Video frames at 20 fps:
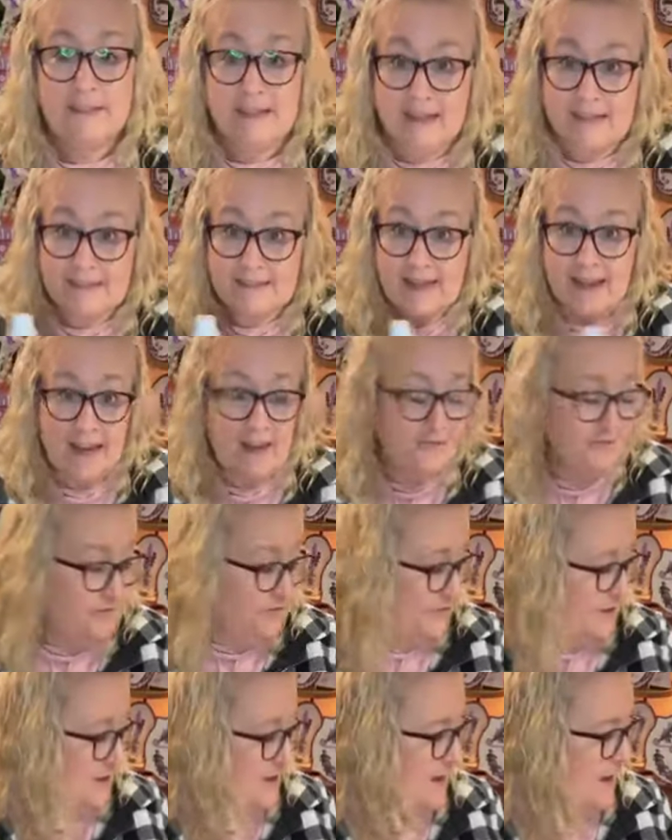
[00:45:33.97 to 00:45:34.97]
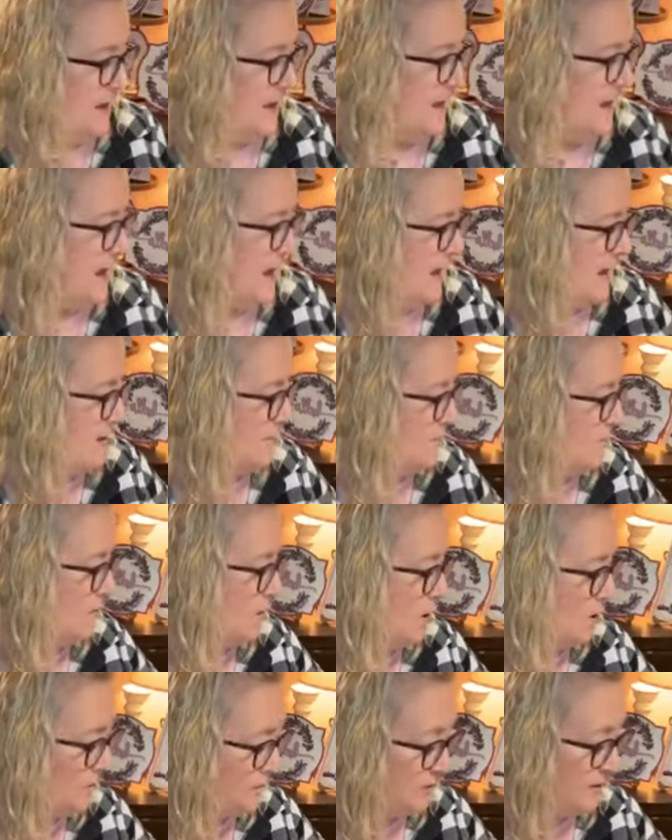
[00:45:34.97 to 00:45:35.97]
stay safe, and I
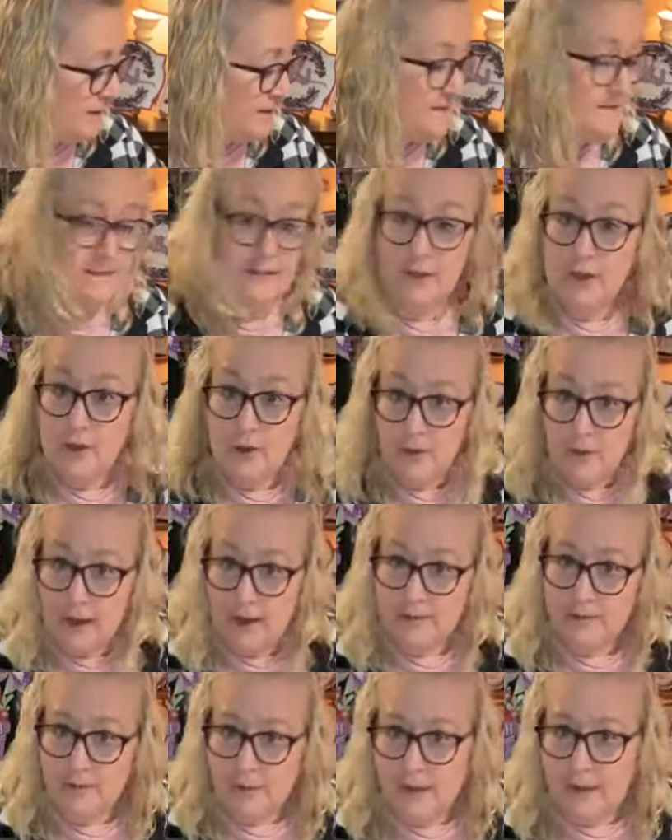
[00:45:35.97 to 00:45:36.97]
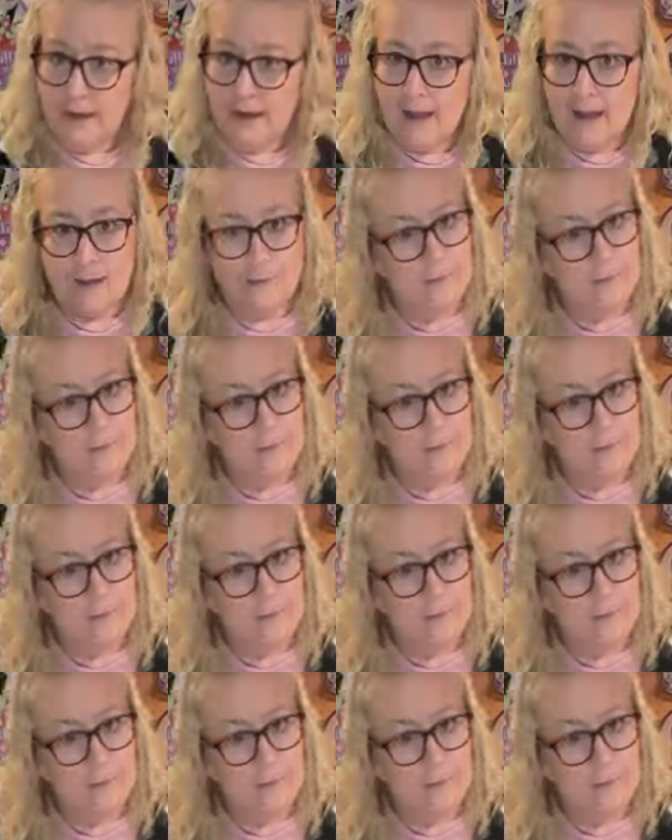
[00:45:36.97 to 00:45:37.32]
will hopefully see you next week.